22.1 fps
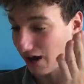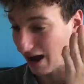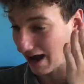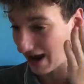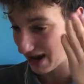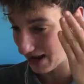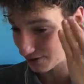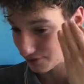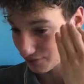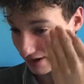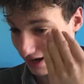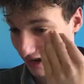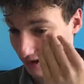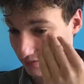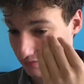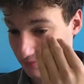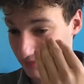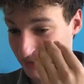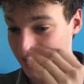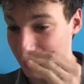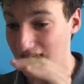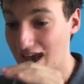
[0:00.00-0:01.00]
angry at
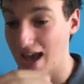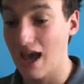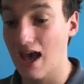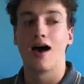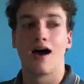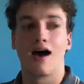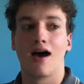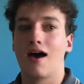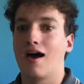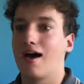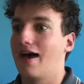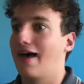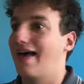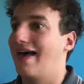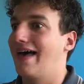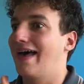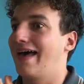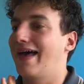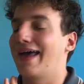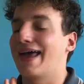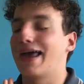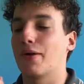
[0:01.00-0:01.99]
me.
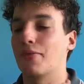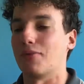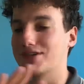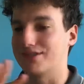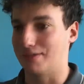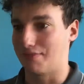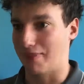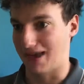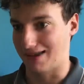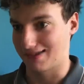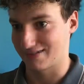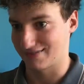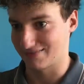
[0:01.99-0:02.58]
It was a mess.